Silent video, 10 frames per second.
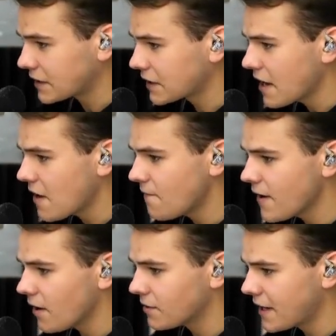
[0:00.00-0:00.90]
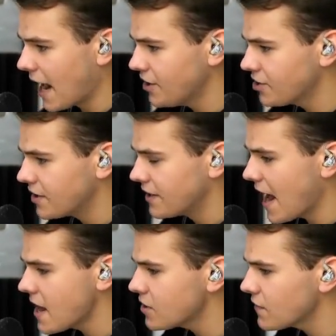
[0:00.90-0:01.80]
course, a failed engine,
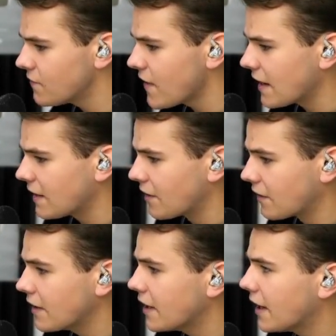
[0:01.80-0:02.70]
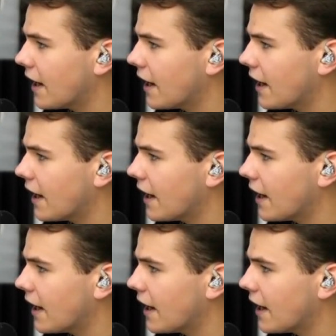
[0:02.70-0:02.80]
an engine failure.